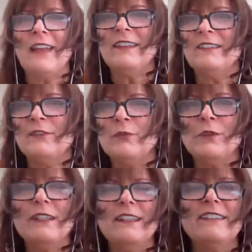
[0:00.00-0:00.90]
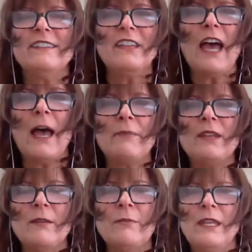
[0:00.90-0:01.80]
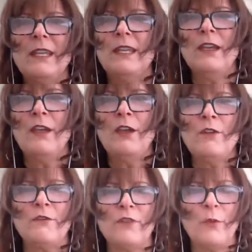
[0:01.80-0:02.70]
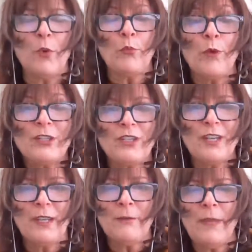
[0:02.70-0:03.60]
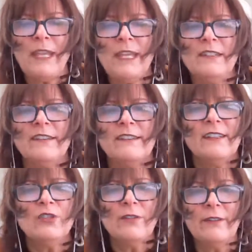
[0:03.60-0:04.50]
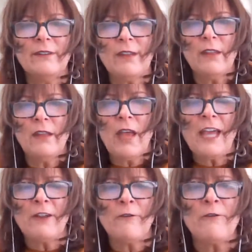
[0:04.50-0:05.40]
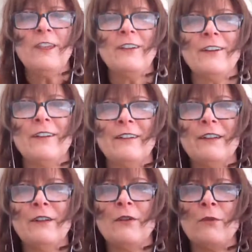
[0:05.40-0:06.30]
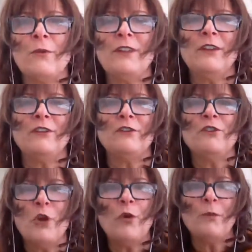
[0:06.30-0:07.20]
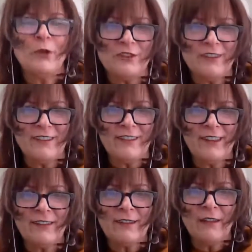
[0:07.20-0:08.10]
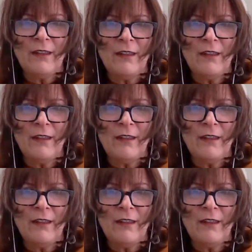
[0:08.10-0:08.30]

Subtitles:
It's really stopped me from rushing and making decisions out of fear when there's no emergencies.